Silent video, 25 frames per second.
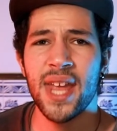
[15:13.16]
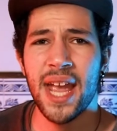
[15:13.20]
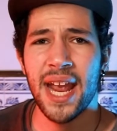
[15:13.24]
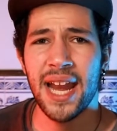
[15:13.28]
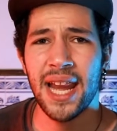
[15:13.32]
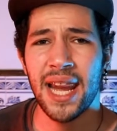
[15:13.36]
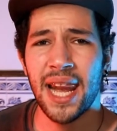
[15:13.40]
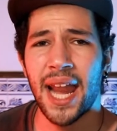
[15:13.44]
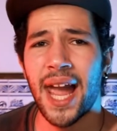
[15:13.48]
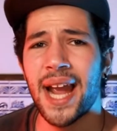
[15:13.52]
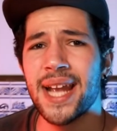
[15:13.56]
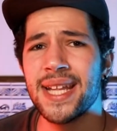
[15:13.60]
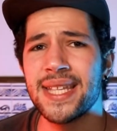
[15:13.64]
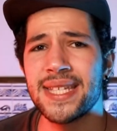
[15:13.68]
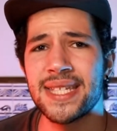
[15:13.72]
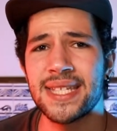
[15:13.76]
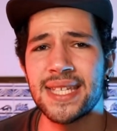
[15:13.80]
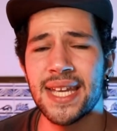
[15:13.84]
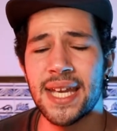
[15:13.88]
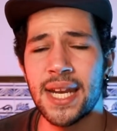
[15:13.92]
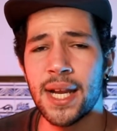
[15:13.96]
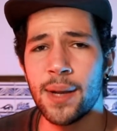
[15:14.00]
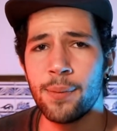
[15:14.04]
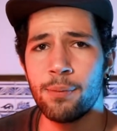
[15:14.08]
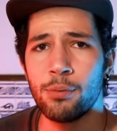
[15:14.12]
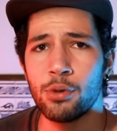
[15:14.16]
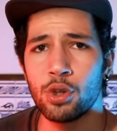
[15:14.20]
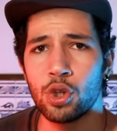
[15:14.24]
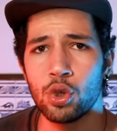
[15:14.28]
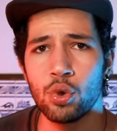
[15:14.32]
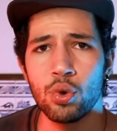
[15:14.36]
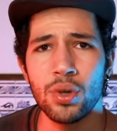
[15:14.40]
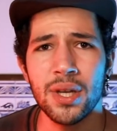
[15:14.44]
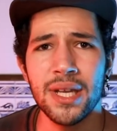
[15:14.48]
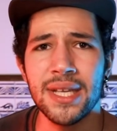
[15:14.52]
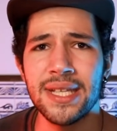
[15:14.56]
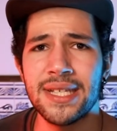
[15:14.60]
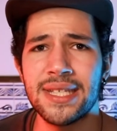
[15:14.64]
a light setup, you
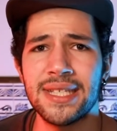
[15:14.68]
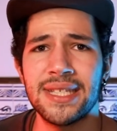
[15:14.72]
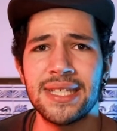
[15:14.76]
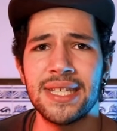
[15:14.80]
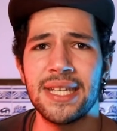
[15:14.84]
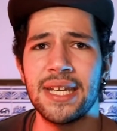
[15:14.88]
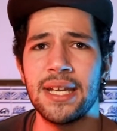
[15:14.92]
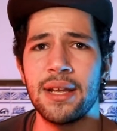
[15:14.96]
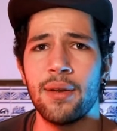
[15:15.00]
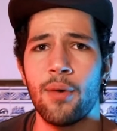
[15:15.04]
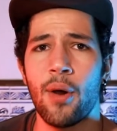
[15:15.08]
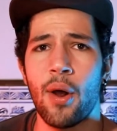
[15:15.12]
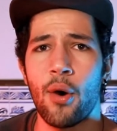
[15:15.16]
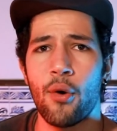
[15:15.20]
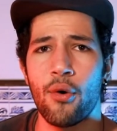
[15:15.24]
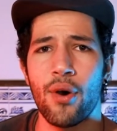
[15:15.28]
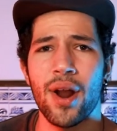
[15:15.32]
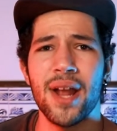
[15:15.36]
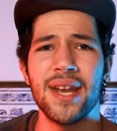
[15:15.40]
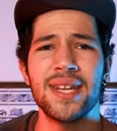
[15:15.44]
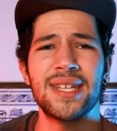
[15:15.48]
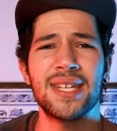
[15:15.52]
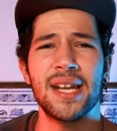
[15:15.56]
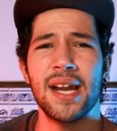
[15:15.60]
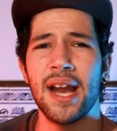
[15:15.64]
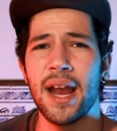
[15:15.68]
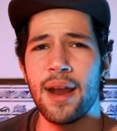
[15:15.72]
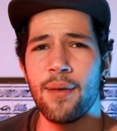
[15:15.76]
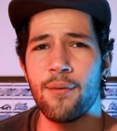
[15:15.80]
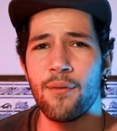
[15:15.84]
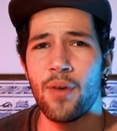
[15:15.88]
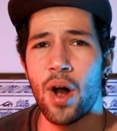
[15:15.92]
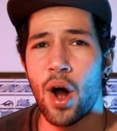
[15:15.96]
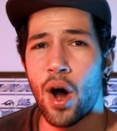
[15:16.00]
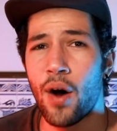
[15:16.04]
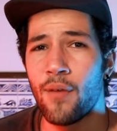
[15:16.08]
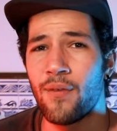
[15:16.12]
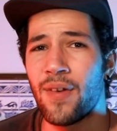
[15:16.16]
can see runtime
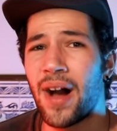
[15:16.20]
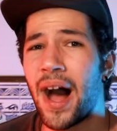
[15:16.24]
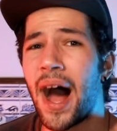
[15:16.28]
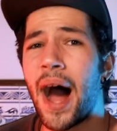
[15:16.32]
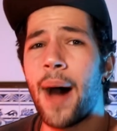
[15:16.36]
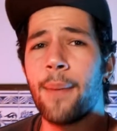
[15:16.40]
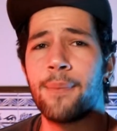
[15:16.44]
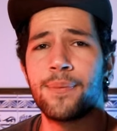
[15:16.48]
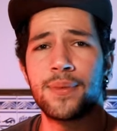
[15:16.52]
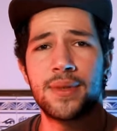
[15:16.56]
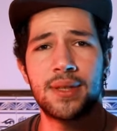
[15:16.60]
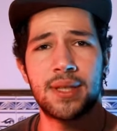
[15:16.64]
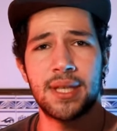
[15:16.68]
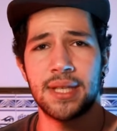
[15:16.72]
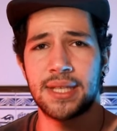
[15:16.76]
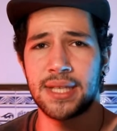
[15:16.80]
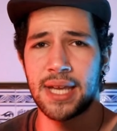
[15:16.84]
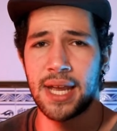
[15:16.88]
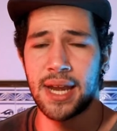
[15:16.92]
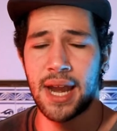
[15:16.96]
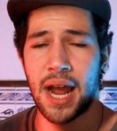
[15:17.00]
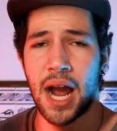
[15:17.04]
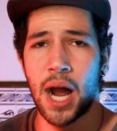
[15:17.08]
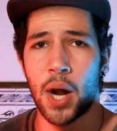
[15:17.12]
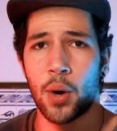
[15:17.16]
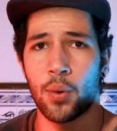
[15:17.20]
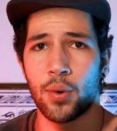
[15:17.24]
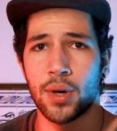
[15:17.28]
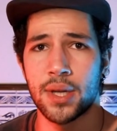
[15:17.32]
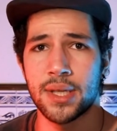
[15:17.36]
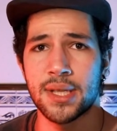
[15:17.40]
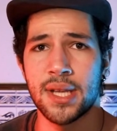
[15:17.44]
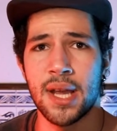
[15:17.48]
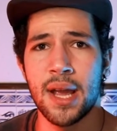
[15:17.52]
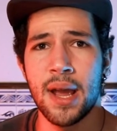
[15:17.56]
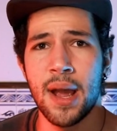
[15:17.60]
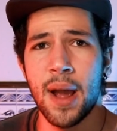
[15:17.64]
of up to 10 hours.